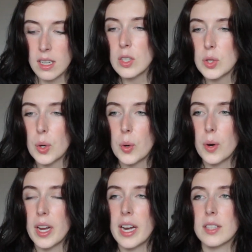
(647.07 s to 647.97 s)
So,
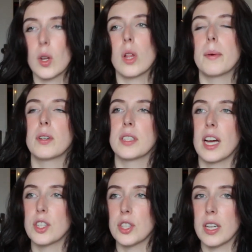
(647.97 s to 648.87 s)
and it's all about
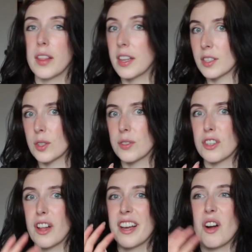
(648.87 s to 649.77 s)
intention, and this goes
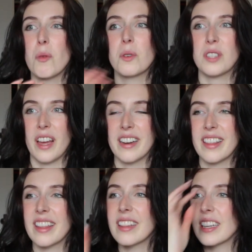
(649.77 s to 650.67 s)
for like almost anything.